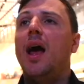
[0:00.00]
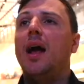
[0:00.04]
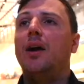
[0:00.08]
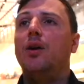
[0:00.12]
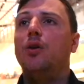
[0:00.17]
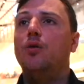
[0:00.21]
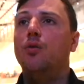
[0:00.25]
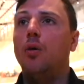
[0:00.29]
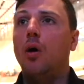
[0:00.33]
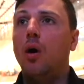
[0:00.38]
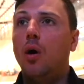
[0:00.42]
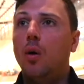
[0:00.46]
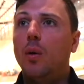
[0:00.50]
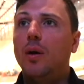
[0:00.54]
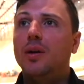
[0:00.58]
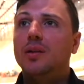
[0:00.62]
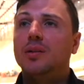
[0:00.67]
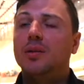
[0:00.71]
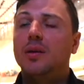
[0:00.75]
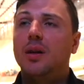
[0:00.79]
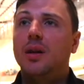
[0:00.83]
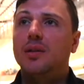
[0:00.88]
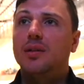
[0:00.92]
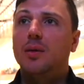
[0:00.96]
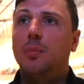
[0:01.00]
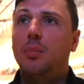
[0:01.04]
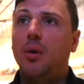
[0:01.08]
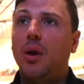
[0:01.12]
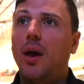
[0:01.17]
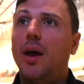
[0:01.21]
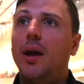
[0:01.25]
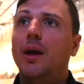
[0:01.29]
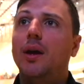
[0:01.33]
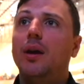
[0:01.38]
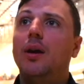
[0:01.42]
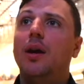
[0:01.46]
and grow as, as a
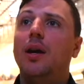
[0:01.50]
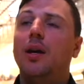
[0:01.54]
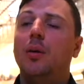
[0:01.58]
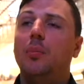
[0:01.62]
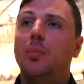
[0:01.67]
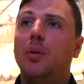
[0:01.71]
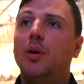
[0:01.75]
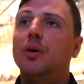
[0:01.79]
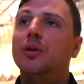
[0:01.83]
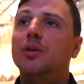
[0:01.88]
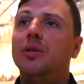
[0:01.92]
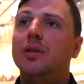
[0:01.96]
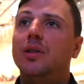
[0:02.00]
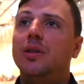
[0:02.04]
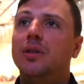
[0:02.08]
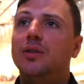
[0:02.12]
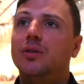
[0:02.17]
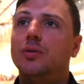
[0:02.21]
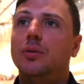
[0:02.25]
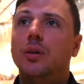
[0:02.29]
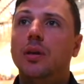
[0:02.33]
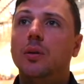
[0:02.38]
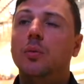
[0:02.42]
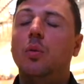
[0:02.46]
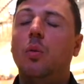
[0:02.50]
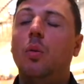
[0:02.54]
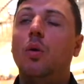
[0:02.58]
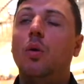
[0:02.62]
player and a person is really